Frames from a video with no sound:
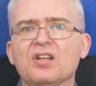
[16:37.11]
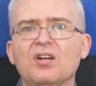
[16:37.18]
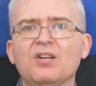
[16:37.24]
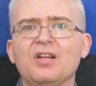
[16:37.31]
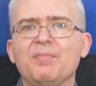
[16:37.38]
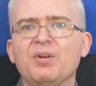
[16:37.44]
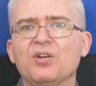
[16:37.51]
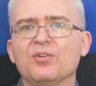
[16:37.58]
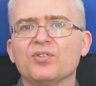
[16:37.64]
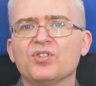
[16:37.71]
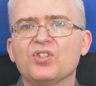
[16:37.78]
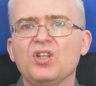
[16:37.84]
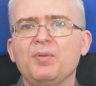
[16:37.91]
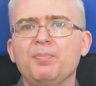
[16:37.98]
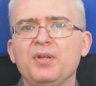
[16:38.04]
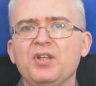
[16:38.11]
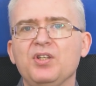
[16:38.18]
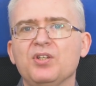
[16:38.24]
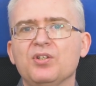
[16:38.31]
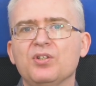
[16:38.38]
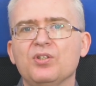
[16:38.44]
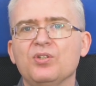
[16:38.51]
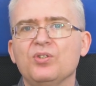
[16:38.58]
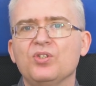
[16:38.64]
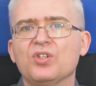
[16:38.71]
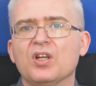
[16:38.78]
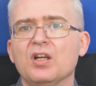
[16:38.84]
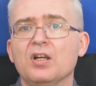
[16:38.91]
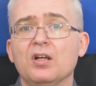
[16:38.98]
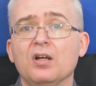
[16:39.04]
no limit on CPUs,